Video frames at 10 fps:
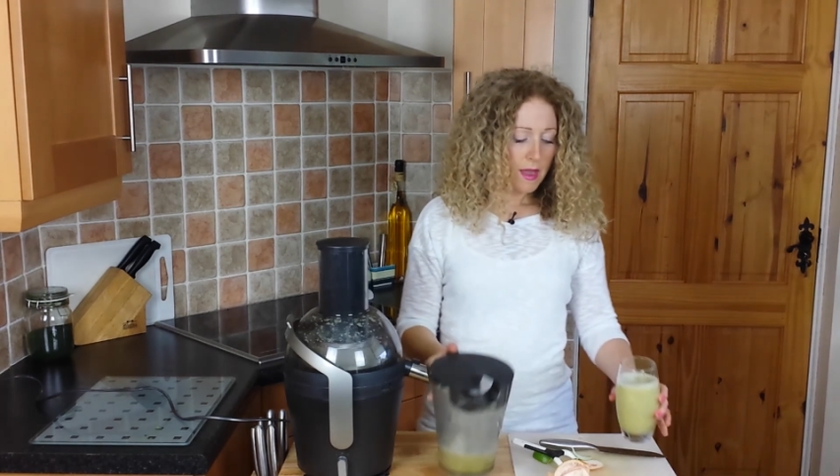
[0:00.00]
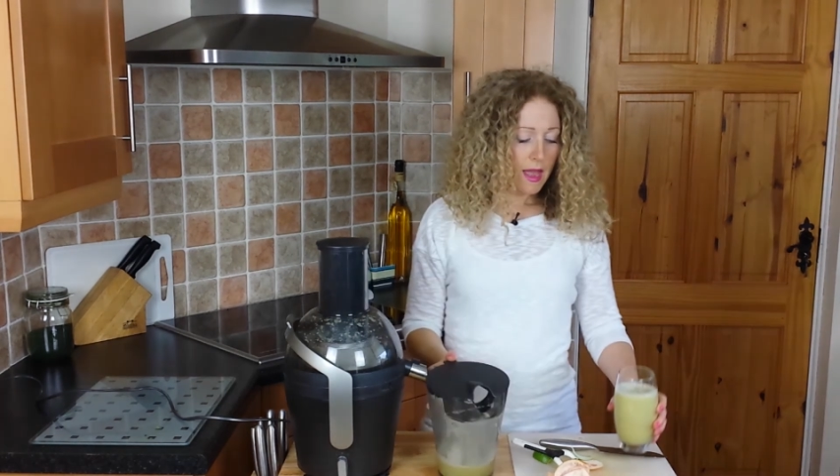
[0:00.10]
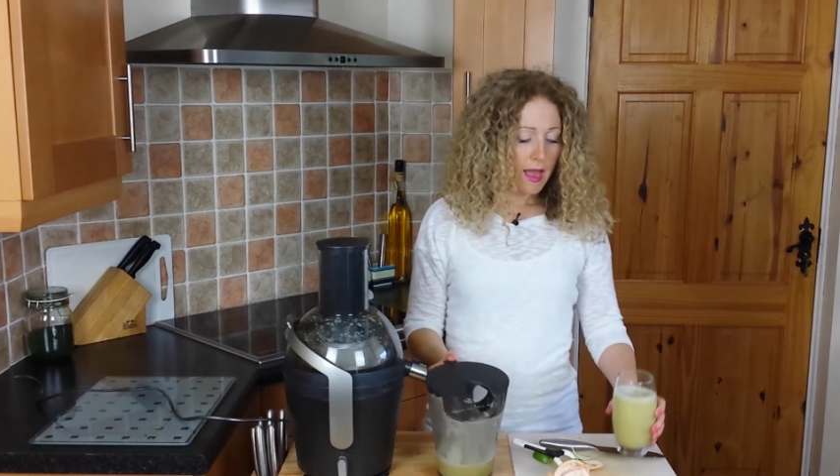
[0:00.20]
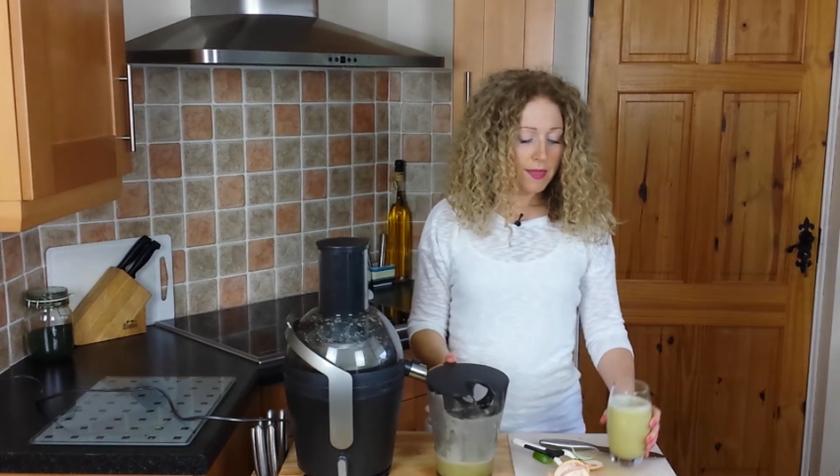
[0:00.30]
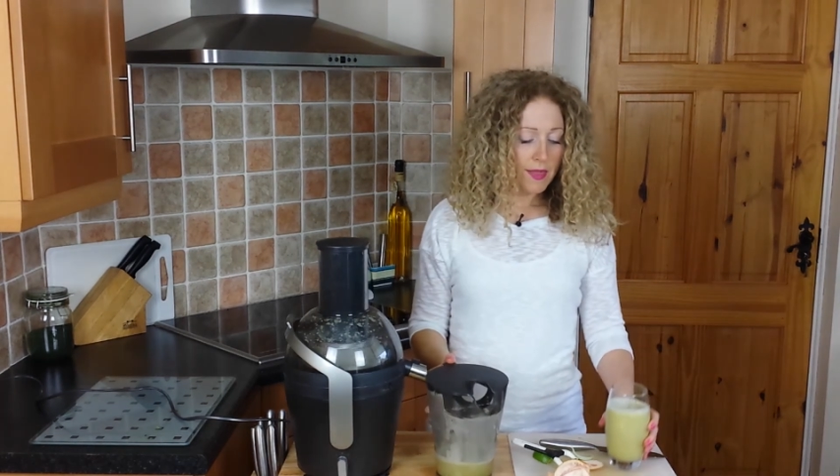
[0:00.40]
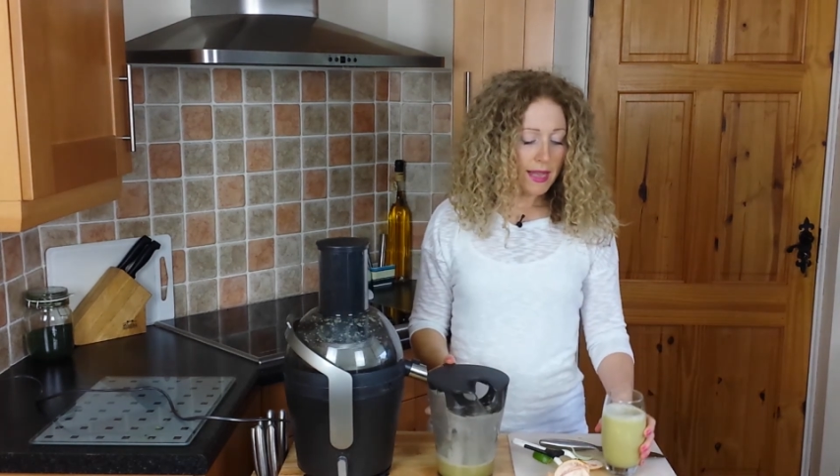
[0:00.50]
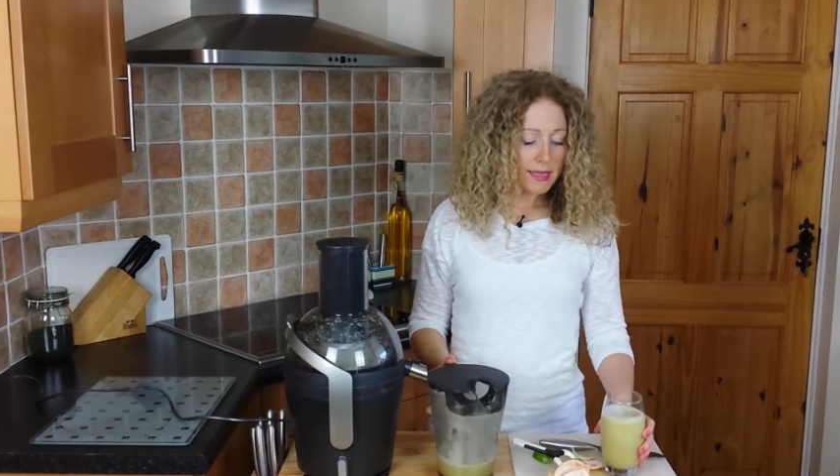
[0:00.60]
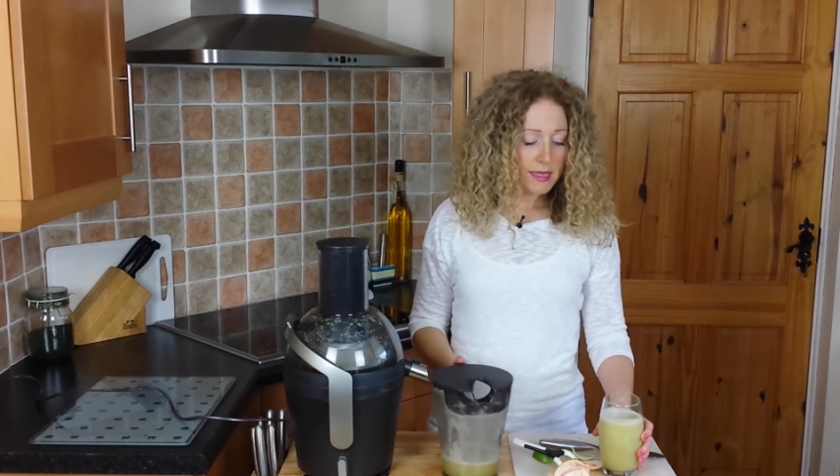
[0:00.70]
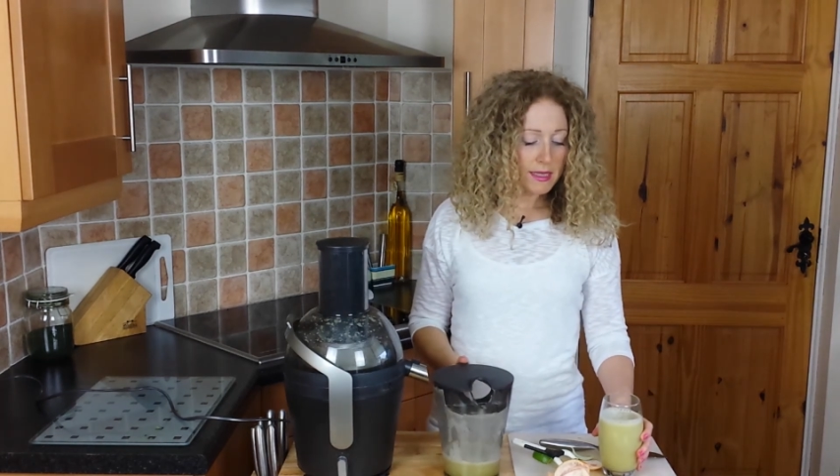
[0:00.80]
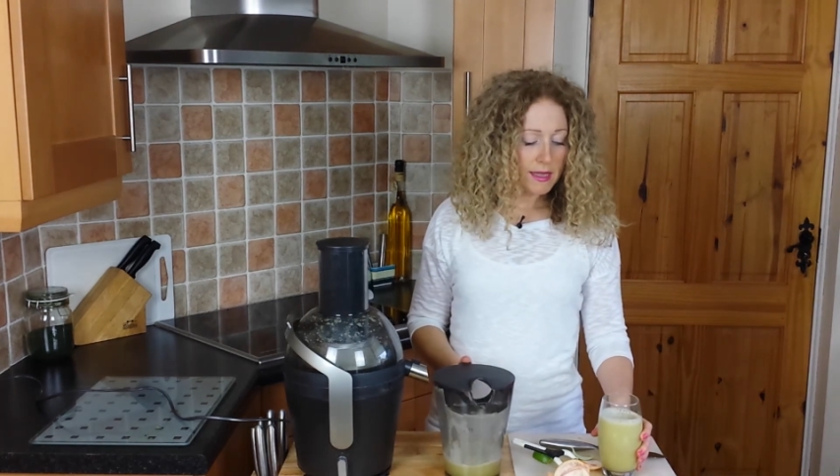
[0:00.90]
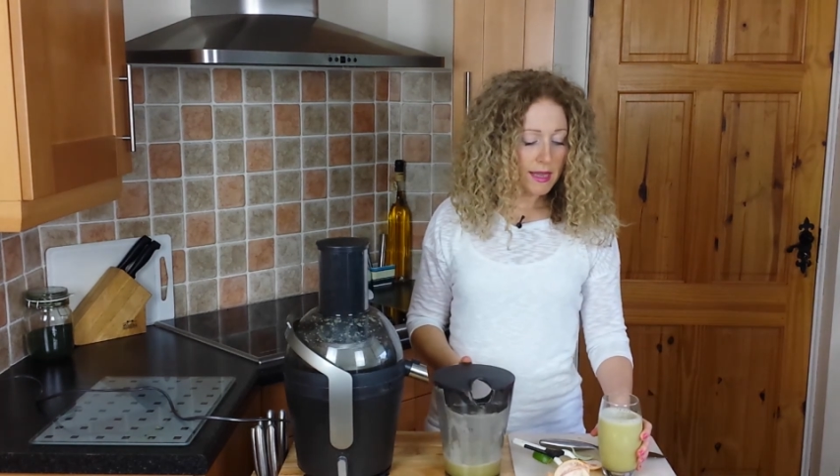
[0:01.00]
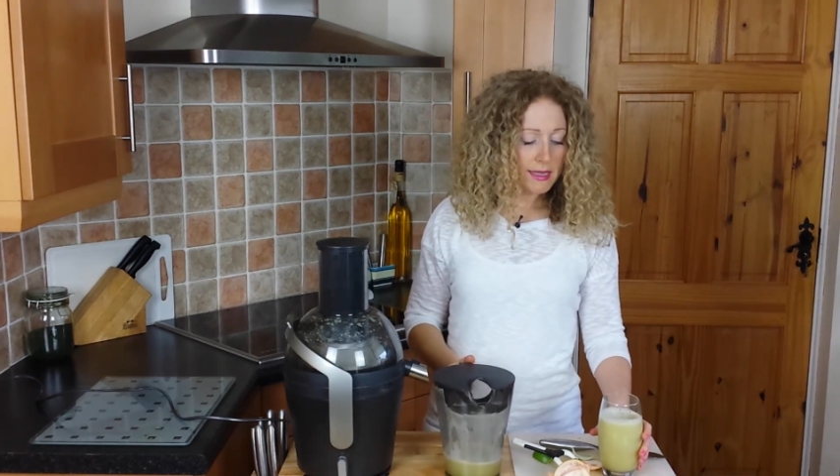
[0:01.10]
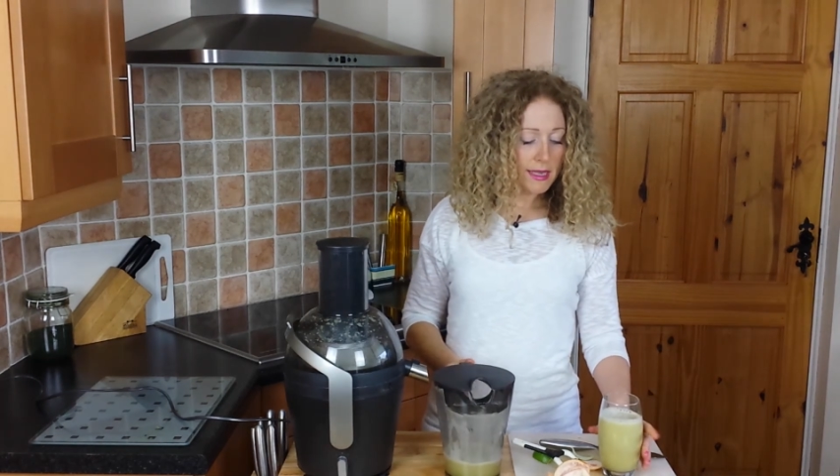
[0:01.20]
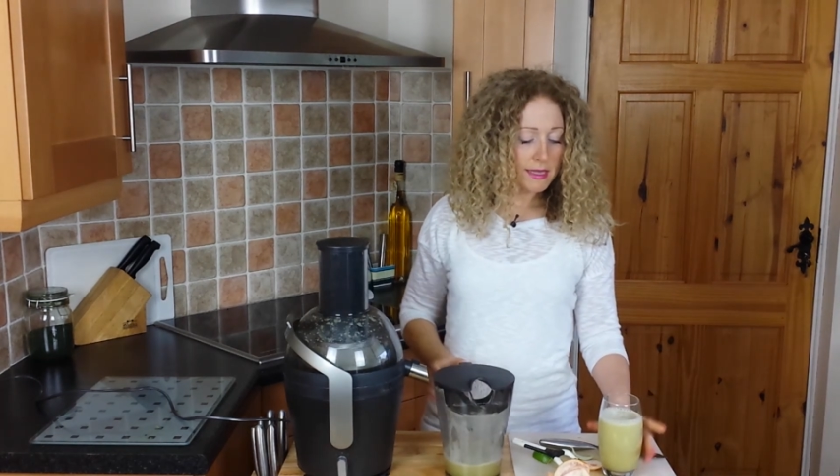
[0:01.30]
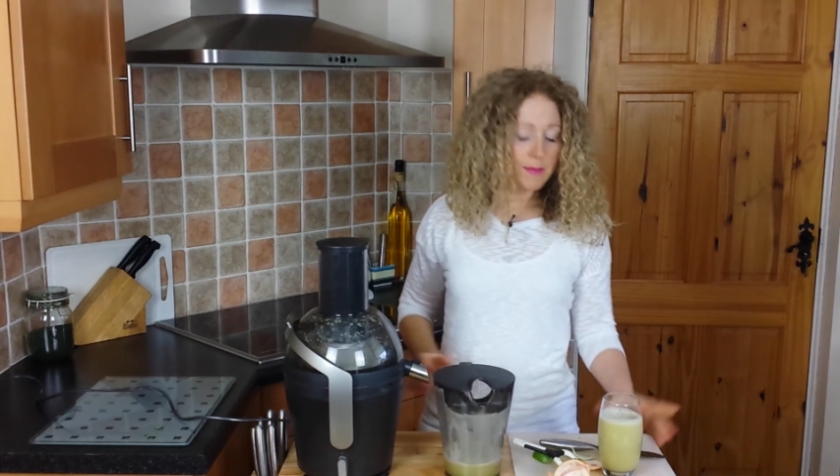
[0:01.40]
And that's it.
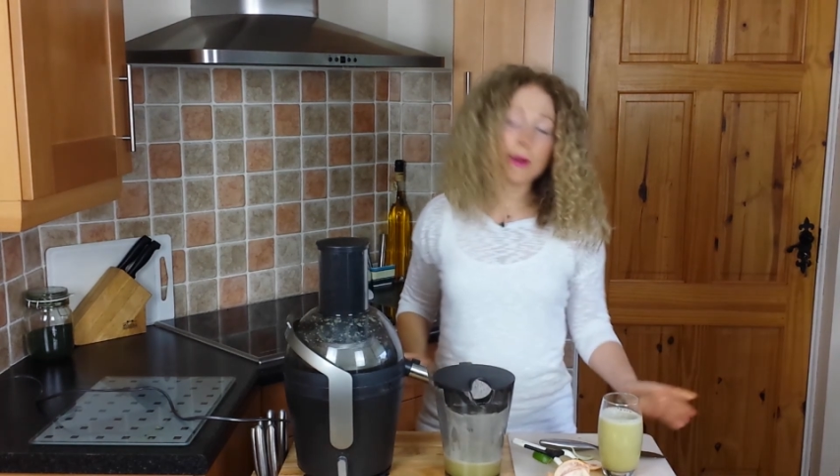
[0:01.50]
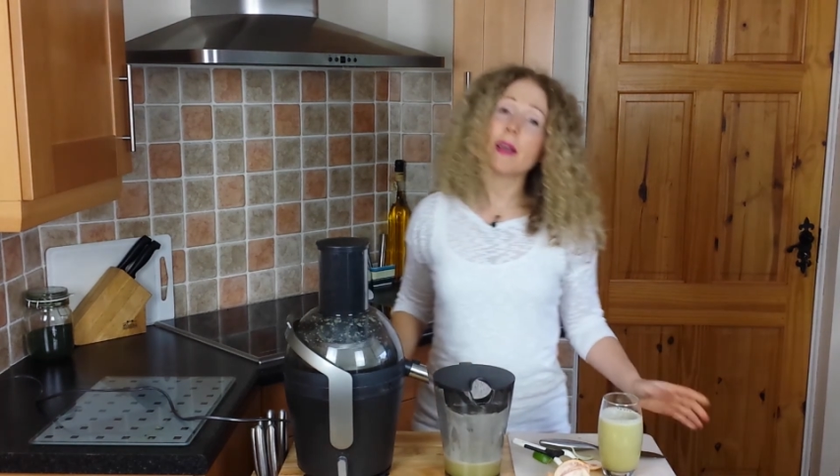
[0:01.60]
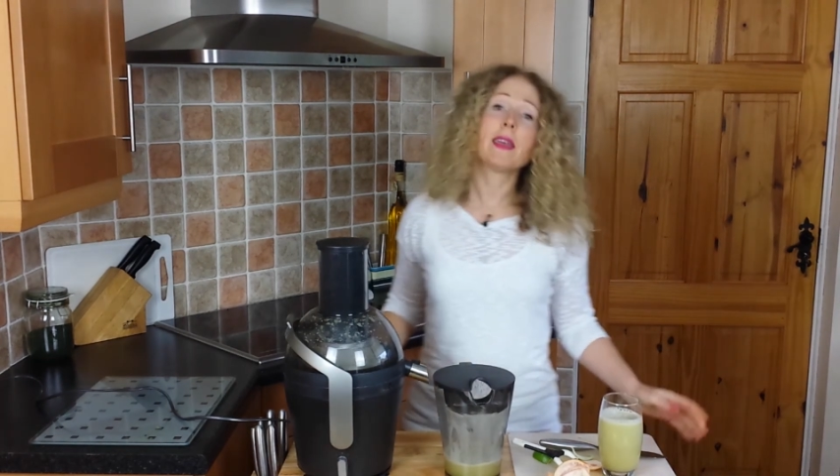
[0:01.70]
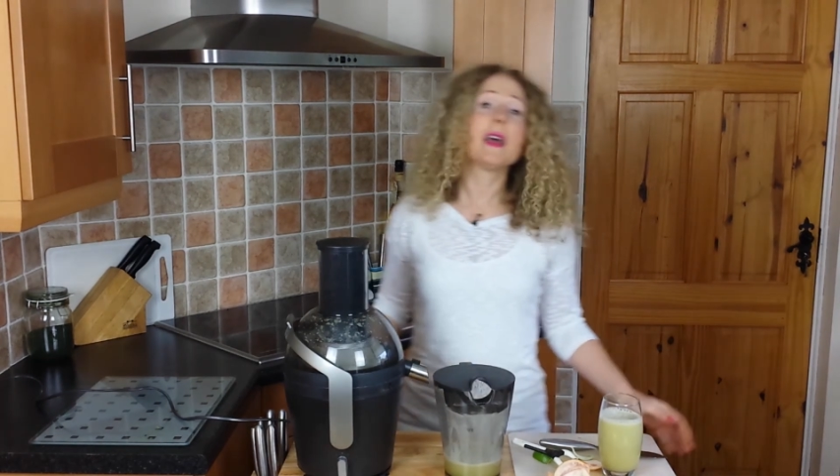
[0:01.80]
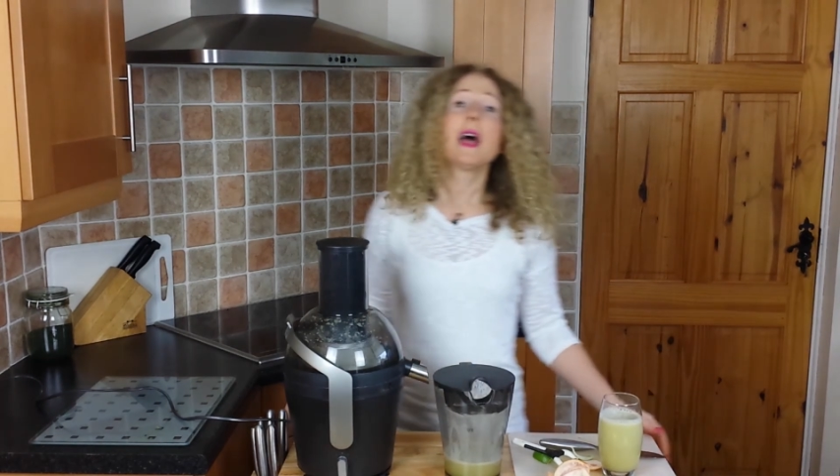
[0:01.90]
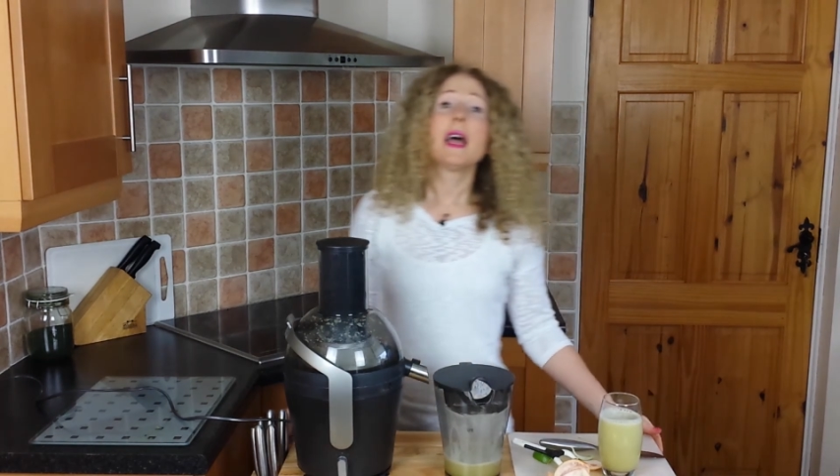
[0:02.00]
That is my